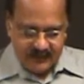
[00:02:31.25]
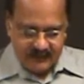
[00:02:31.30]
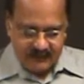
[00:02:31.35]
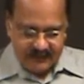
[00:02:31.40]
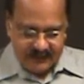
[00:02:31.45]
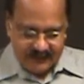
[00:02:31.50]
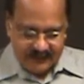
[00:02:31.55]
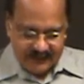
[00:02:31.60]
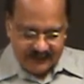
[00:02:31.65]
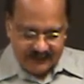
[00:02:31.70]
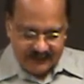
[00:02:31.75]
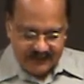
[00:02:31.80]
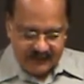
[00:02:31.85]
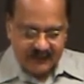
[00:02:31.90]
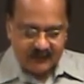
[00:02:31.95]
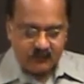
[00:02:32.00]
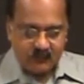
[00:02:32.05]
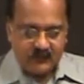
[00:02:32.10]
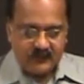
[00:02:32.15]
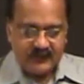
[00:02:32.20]

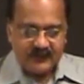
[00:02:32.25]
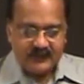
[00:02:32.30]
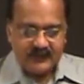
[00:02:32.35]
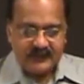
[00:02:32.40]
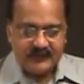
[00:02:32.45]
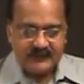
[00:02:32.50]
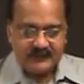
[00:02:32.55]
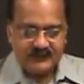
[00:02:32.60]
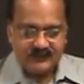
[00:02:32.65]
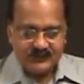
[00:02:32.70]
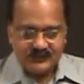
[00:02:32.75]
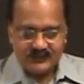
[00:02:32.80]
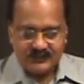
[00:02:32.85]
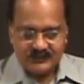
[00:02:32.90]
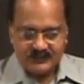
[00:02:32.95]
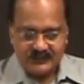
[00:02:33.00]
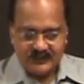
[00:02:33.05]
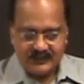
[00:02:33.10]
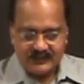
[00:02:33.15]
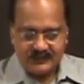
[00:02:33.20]
And we had
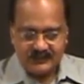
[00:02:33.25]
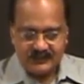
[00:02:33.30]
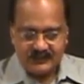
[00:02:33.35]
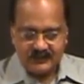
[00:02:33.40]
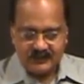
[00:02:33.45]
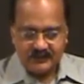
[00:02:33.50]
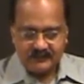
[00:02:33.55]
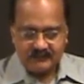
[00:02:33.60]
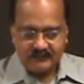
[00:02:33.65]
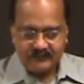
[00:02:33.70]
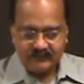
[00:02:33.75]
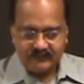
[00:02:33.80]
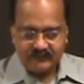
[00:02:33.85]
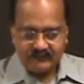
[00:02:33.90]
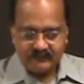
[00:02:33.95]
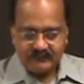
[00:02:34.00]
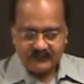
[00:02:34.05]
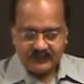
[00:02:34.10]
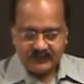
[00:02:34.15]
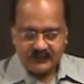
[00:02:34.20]
seen that
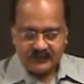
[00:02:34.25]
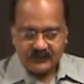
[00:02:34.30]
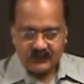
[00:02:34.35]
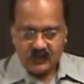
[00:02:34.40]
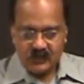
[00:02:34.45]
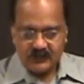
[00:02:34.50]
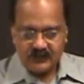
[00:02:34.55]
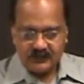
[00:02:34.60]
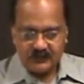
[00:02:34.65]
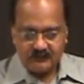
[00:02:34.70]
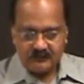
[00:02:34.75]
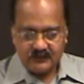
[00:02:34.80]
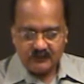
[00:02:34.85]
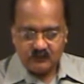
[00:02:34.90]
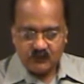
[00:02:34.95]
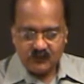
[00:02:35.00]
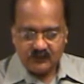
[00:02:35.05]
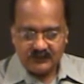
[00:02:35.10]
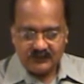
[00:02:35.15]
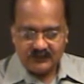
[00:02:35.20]
the logarithmic
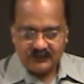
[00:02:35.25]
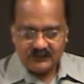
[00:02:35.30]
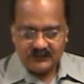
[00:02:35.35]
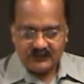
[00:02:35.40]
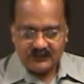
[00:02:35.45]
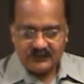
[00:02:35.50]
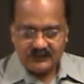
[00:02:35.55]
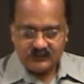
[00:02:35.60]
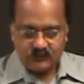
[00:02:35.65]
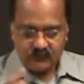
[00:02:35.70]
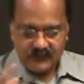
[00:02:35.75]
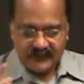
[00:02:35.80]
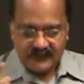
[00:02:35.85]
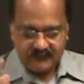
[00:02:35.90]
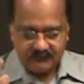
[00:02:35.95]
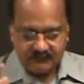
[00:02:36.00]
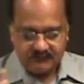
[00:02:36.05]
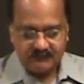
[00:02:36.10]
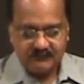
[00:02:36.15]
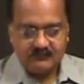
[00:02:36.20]
model does
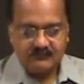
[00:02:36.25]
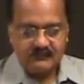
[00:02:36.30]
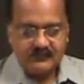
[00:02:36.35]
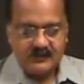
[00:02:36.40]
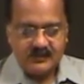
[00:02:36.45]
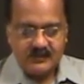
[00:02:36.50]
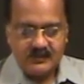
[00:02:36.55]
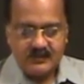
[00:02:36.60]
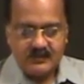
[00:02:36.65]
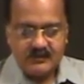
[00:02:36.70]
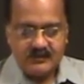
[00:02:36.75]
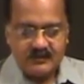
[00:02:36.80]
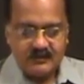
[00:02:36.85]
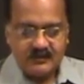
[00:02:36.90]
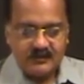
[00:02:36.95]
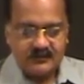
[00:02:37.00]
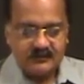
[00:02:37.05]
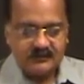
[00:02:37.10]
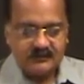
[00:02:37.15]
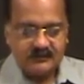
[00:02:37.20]
well
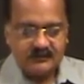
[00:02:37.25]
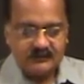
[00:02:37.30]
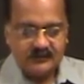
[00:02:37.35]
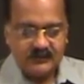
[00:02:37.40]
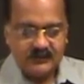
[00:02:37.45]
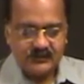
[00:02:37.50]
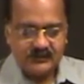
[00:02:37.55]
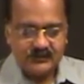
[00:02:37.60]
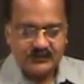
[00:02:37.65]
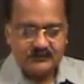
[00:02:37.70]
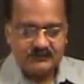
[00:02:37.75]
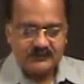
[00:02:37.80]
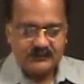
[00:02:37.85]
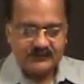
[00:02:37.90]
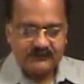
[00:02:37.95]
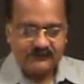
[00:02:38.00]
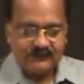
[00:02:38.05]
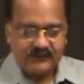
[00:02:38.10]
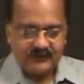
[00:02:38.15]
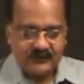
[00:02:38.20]
in terms
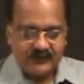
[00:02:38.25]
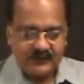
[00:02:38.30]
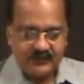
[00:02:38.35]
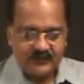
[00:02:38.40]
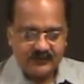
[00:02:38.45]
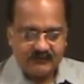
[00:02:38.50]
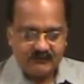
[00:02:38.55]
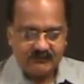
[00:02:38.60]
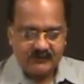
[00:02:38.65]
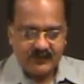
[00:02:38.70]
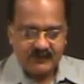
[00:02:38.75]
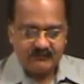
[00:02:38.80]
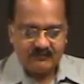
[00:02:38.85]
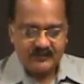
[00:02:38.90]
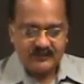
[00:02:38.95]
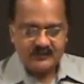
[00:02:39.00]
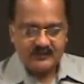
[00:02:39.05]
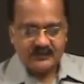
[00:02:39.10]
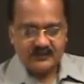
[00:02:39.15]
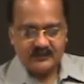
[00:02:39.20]
of
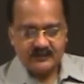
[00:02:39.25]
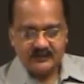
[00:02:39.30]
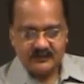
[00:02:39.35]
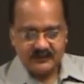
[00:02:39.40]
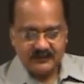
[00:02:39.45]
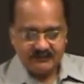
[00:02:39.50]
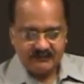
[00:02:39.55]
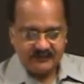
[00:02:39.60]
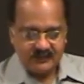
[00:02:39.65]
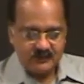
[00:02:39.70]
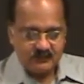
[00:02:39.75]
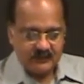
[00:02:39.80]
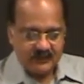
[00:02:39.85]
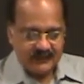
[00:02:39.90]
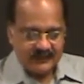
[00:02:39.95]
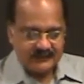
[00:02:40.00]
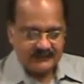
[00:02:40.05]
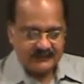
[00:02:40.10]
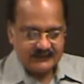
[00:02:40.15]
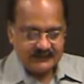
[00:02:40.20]
average error and average
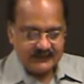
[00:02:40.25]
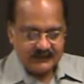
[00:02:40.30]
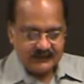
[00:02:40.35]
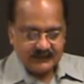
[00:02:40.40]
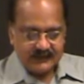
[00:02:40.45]
bias.